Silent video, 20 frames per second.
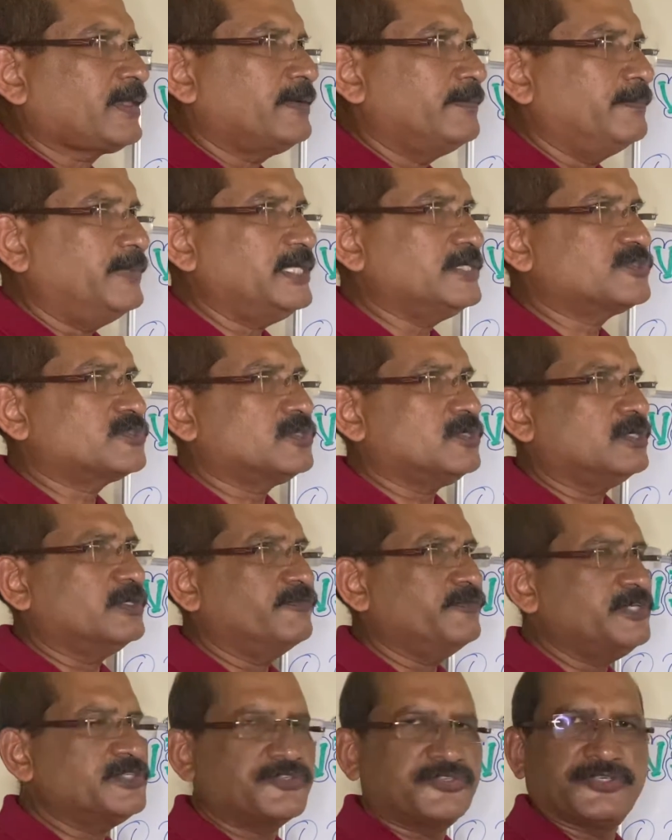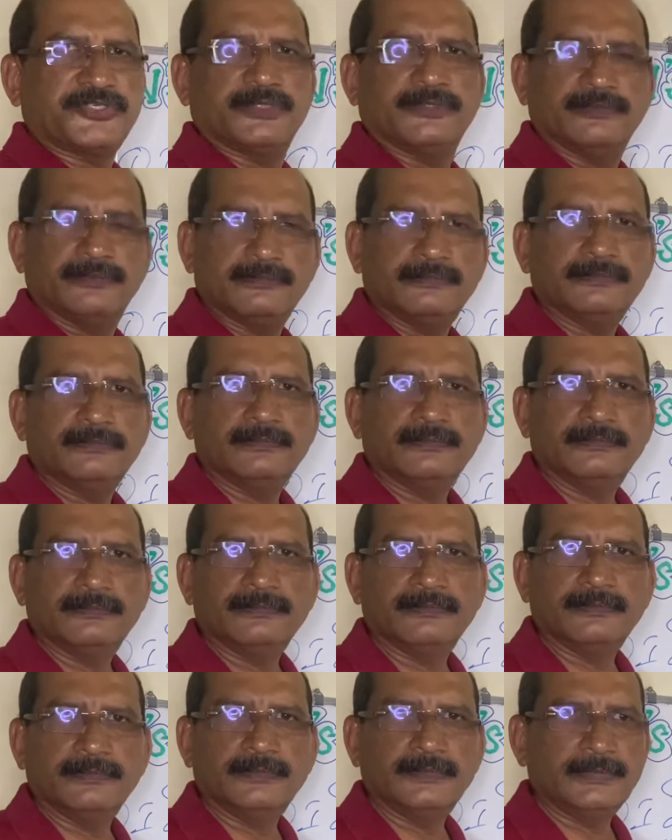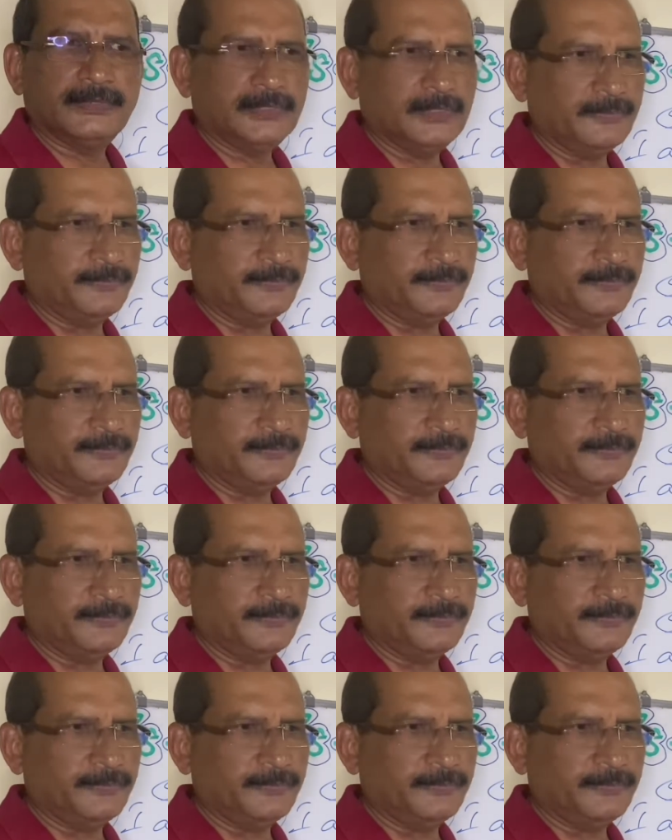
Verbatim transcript: based on which the